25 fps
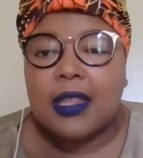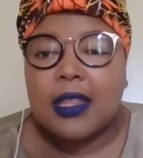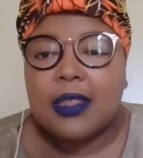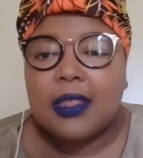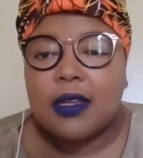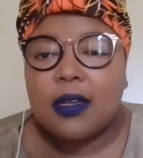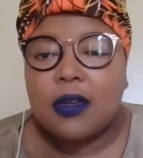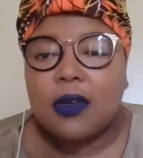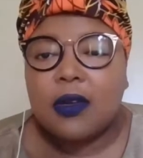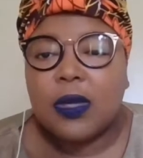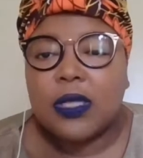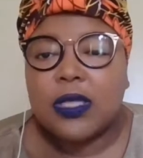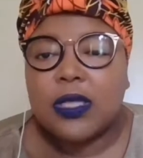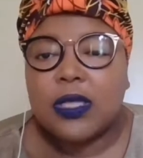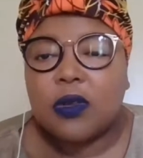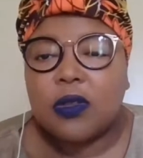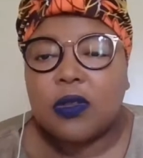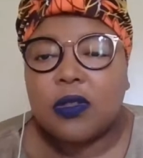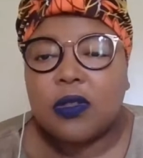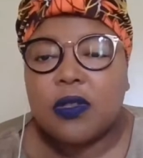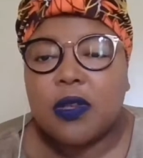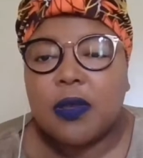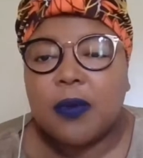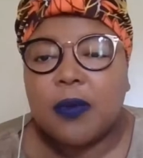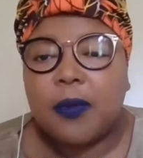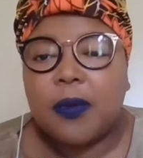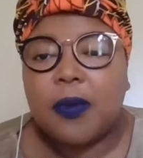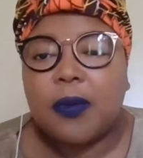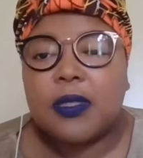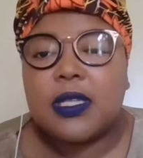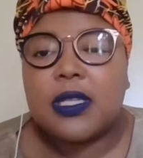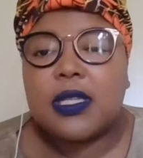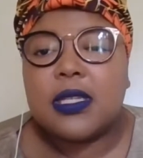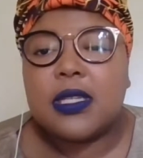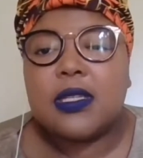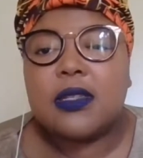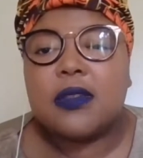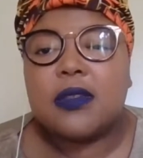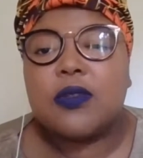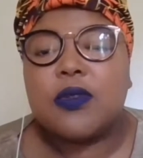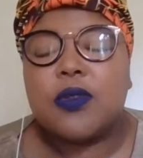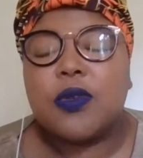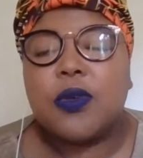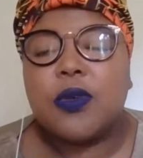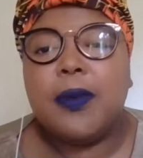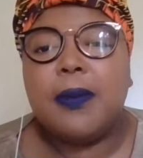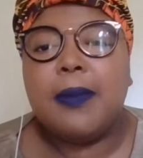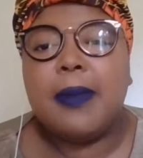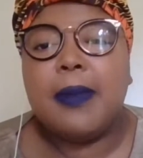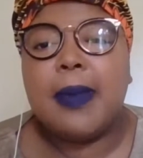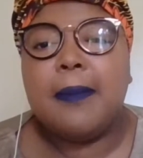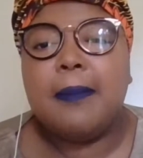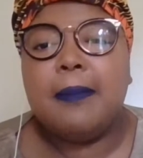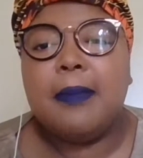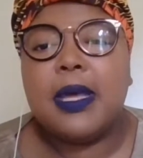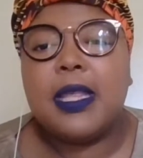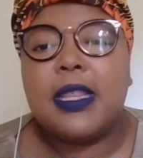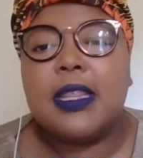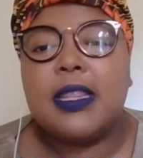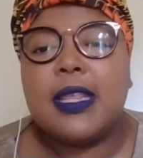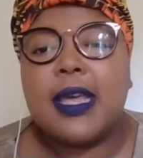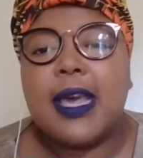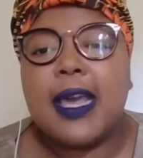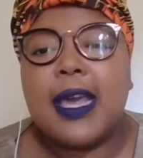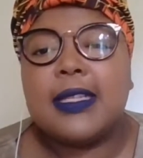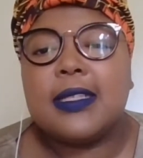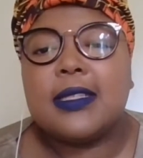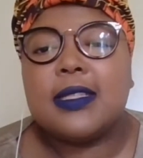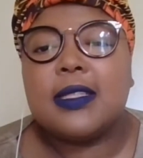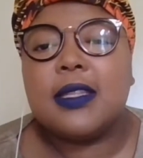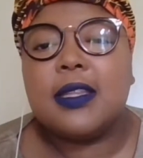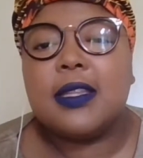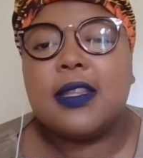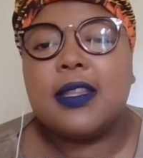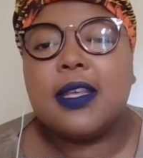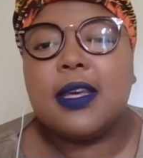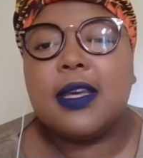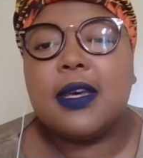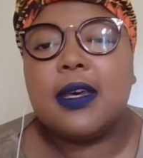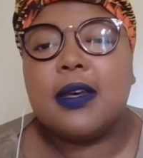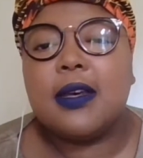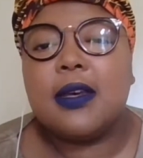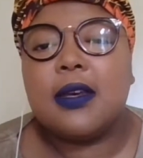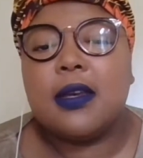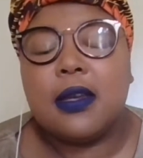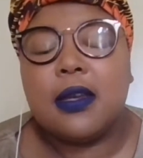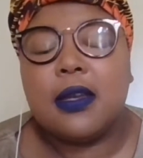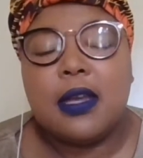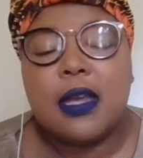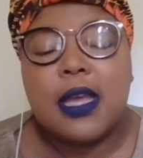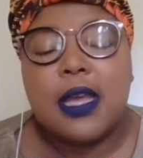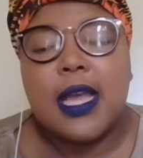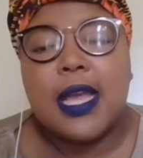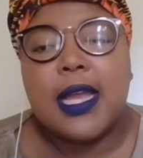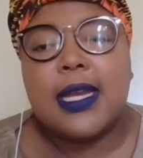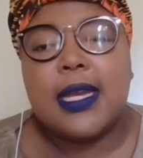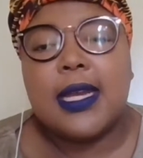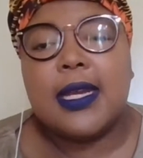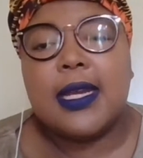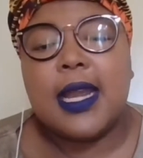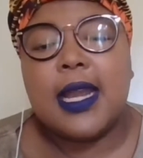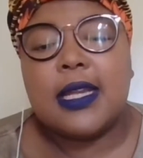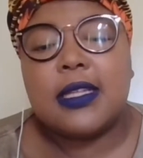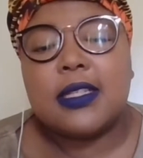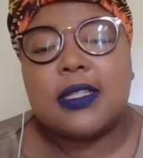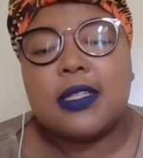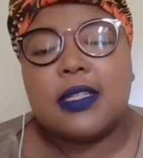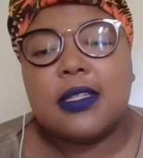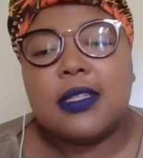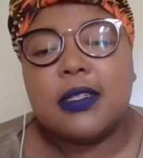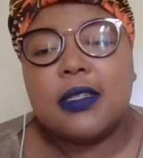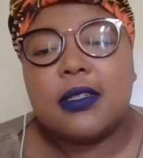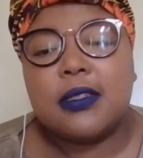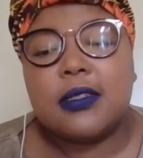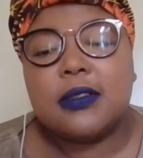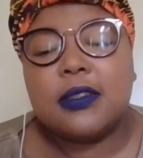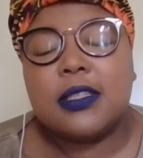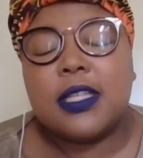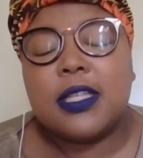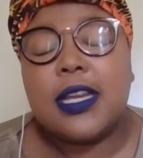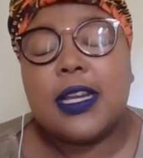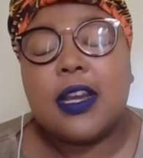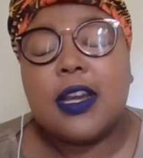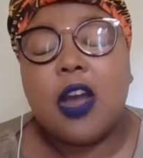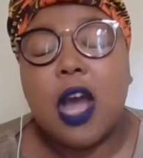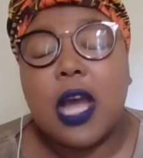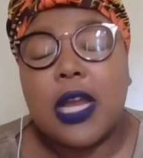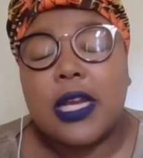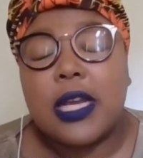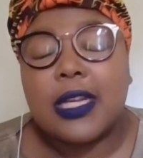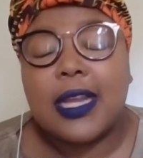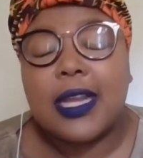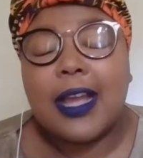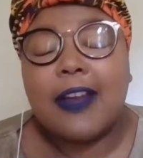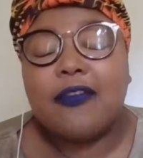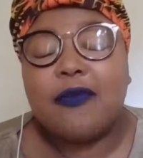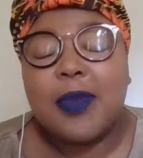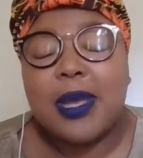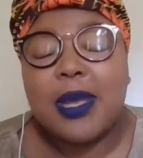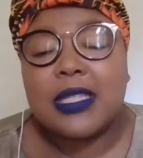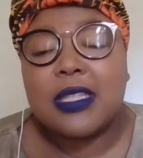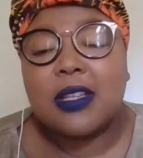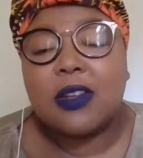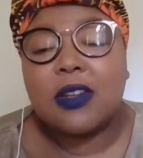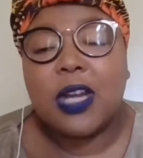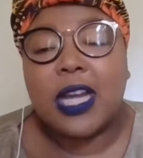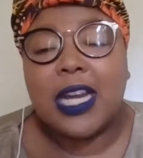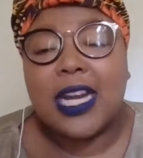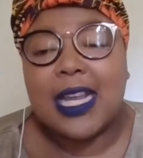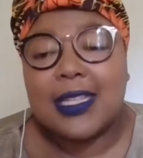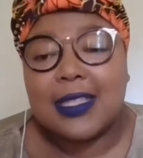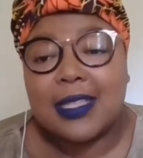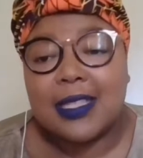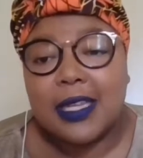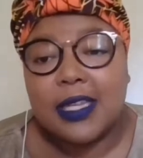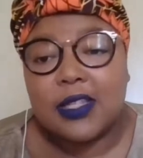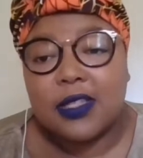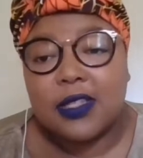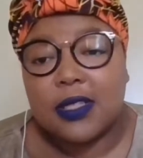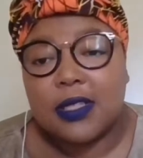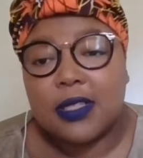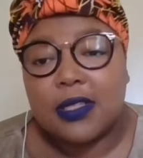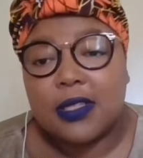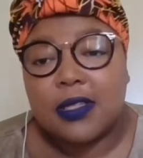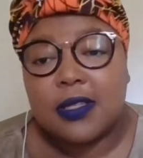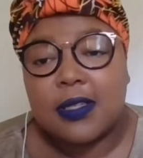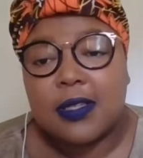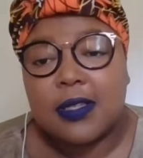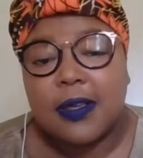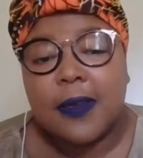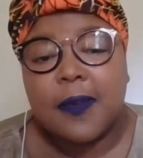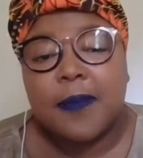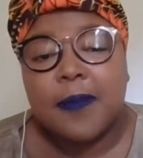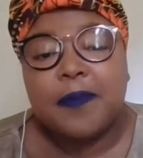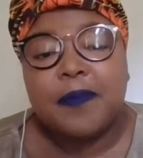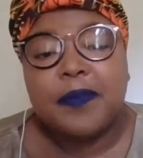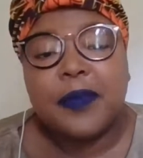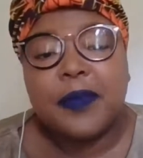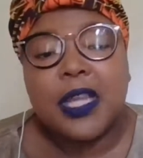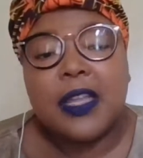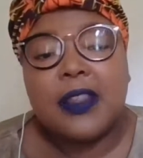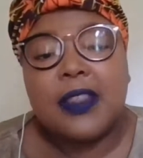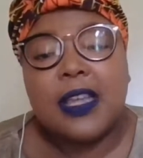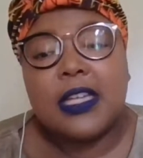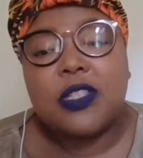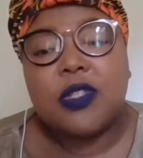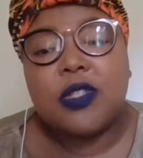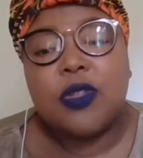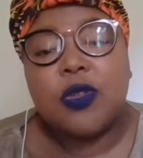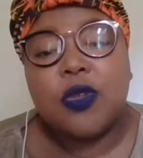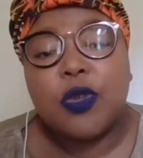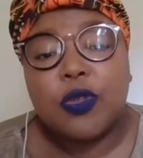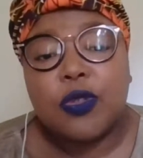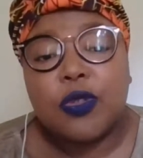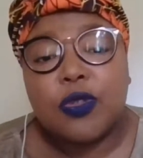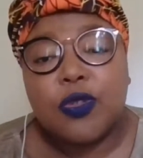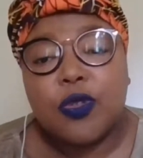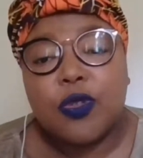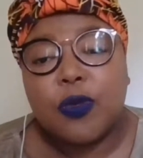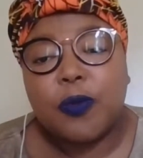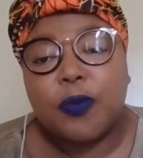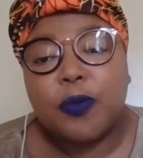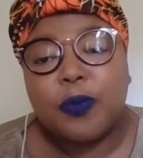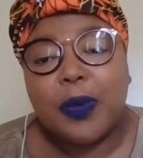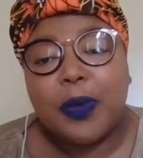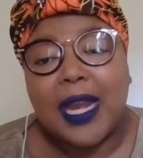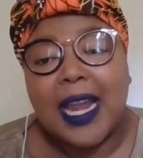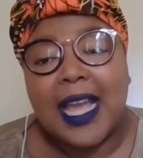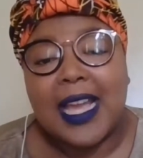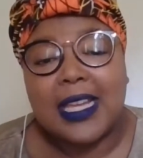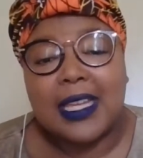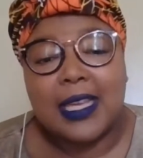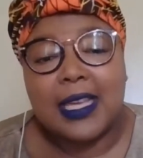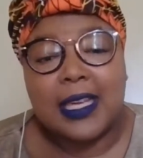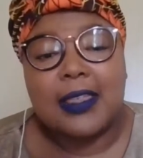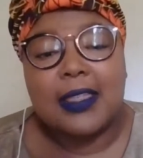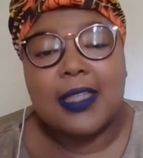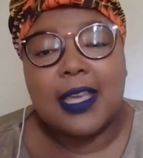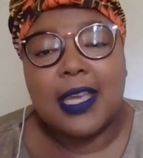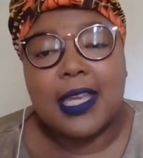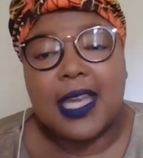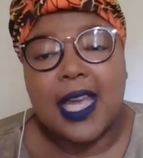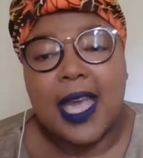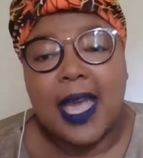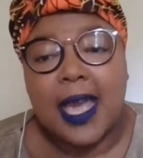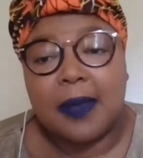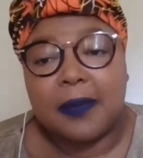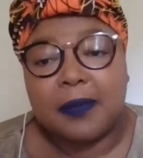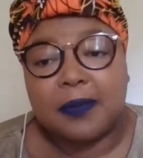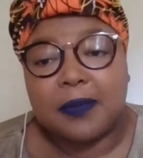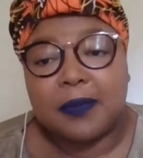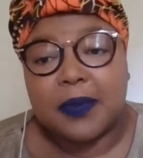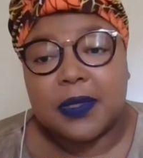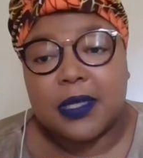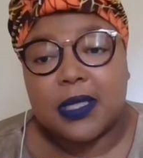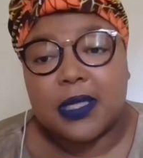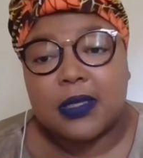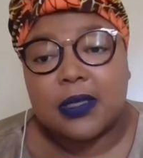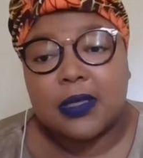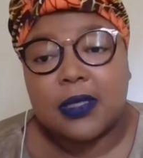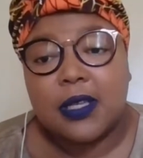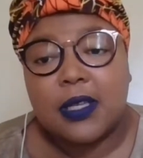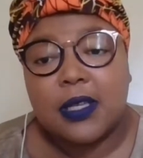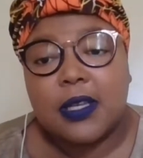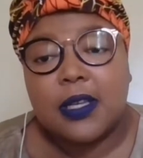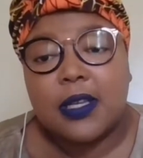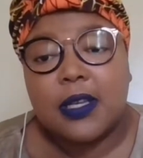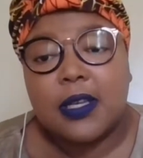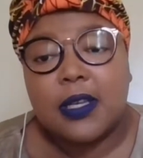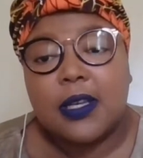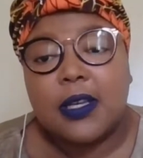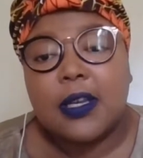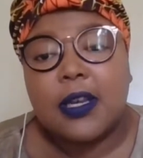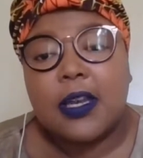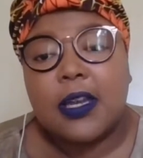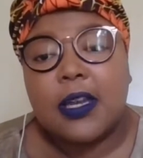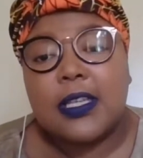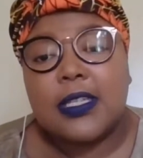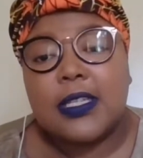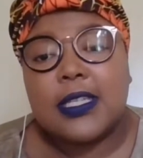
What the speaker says: think what's also important is to remember that the non-governmental organizations that used to plug in the gaps in